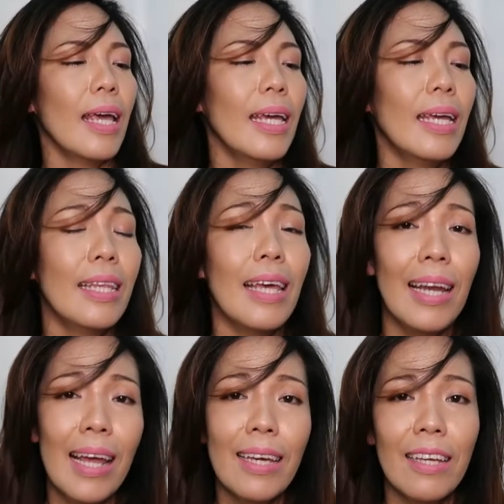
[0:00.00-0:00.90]
And
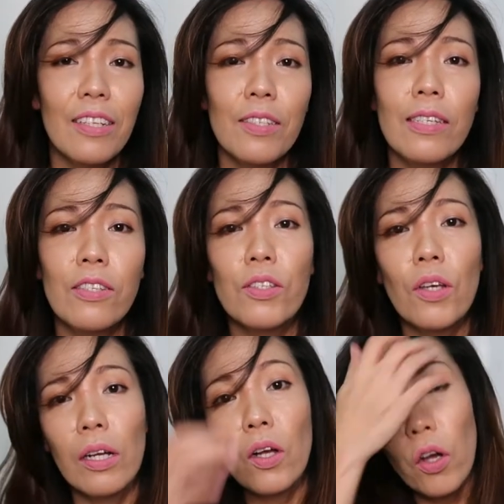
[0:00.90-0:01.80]
I like it because
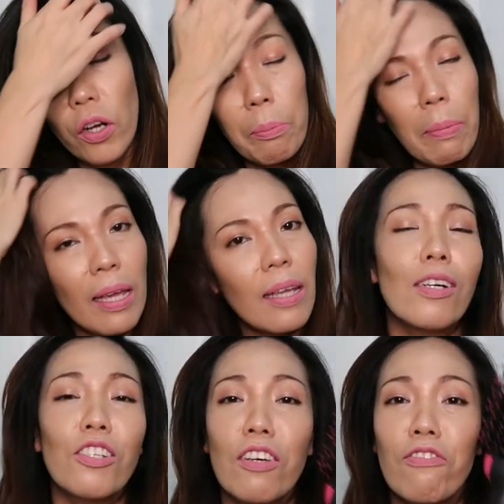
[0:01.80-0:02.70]
it's a color pink.
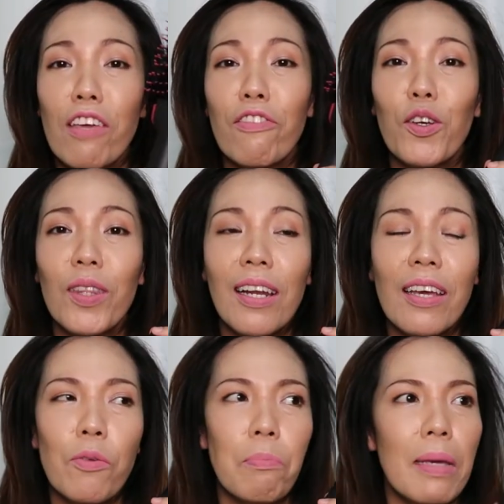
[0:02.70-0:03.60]
Okay siya, favorite ko
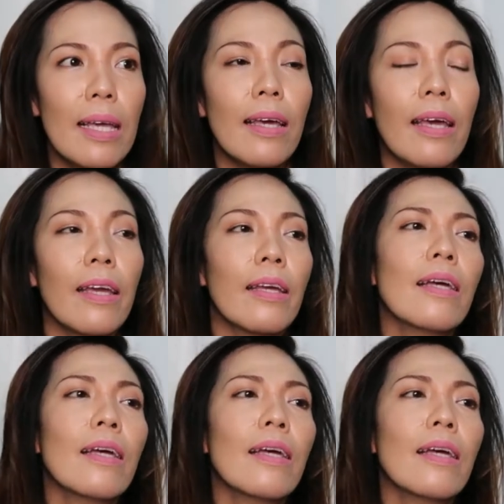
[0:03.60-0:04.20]
talaga yung pink eh.